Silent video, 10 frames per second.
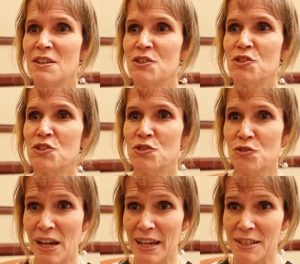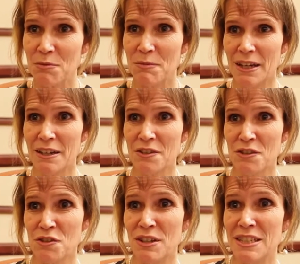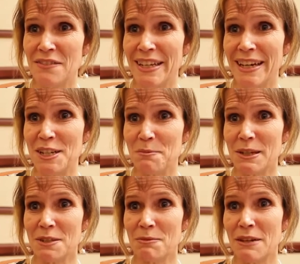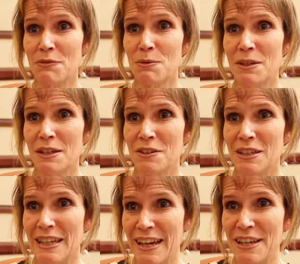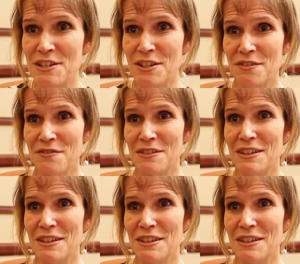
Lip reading: stress, when we're not under the stress of the edge, because whenever we're under an edge of